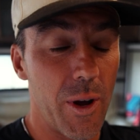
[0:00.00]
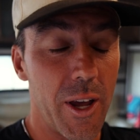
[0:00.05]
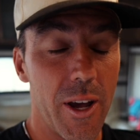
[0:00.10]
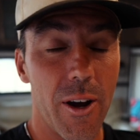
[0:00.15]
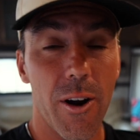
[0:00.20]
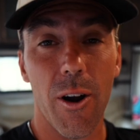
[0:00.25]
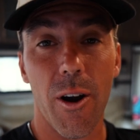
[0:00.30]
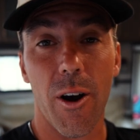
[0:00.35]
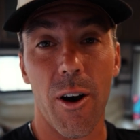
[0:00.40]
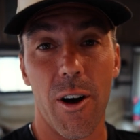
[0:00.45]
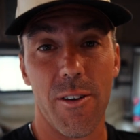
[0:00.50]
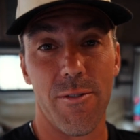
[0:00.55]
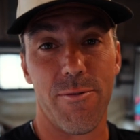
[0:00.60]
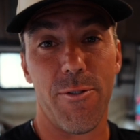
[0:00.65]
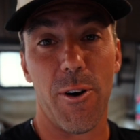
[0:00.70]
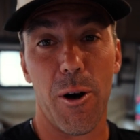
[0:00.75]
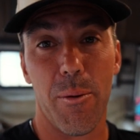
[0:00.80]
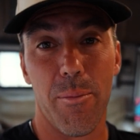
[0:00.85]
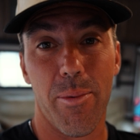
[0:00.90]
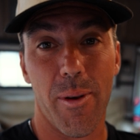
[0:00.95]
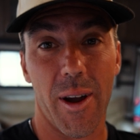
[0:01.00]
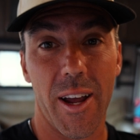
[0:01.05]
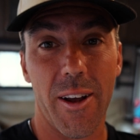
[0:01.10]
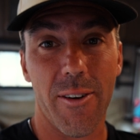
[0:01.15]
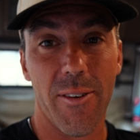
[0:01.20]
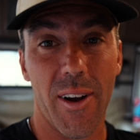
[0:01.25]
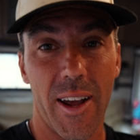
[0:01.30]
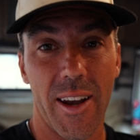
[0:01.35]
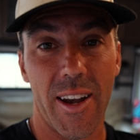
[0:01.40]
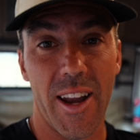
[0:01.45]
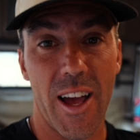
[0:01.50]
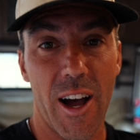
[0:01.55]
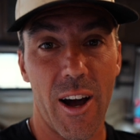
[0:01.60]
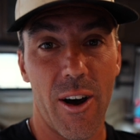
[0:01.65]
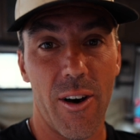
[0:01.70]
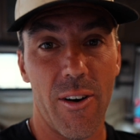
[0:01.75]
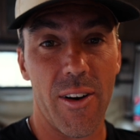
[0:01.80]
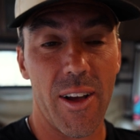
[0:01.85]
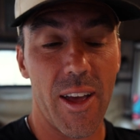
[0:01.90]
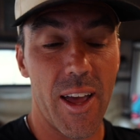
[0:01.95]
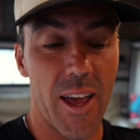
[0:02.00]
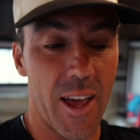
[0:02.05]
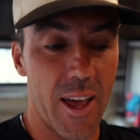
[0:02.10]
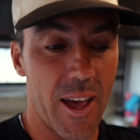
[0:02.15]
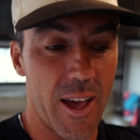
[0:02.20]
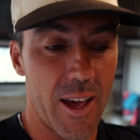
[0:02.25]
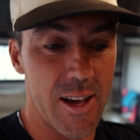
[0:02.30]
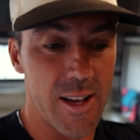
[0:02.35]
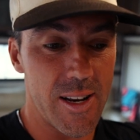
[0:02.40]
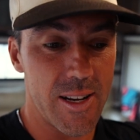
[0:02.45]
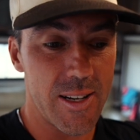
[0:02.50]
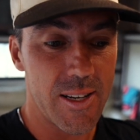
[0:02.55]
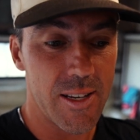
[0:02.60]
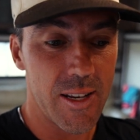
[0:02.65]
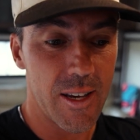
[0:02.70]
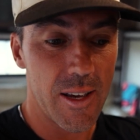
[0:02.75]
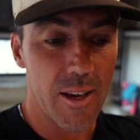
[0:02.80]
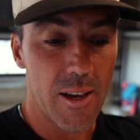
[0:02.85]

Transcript: We are on fall break right now, and